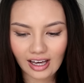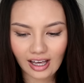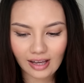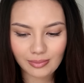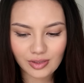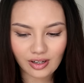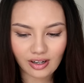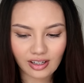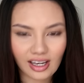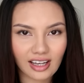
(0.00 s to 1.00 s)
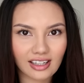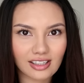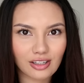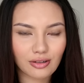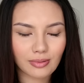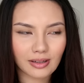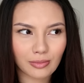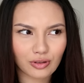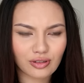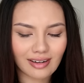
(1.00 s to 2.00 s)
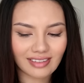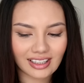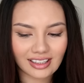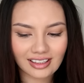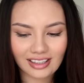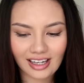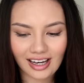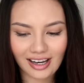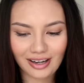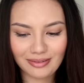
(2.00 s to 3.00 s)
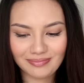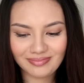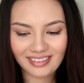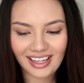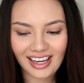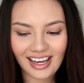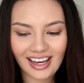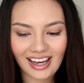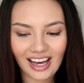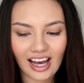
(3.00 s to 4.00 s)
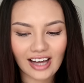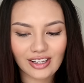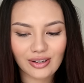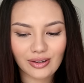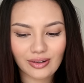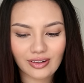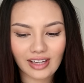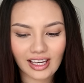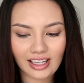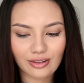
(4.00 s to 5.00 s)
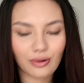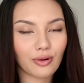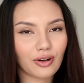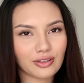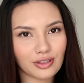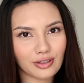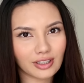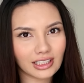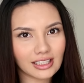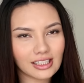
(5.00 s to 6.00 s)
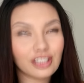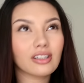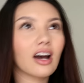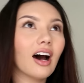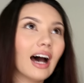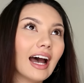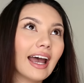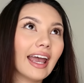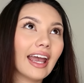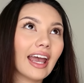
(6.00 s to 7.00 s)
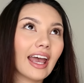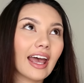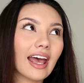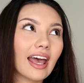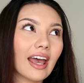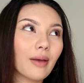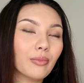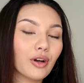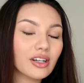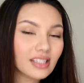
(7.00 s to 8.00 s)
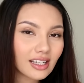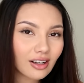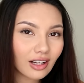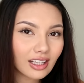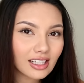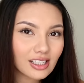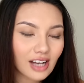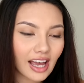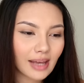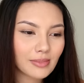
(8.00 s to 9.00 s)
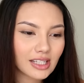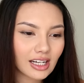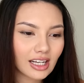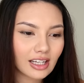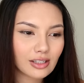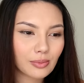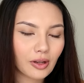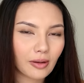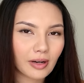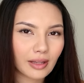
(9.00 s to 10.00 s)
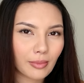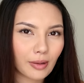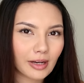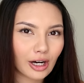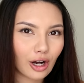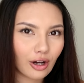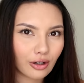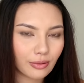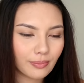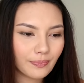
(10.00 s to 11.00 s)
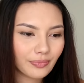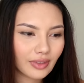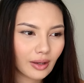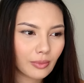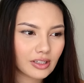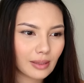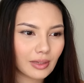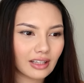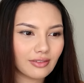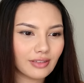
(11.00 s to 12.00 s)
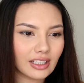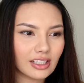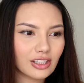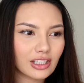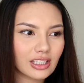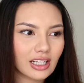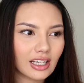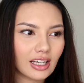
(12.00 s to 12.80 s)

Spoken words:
So yeah, I need to do a bit more travelling. Are you in or gone to college? I am not in college. I am studying a diploma at the moment at home, which I'm nearly finished.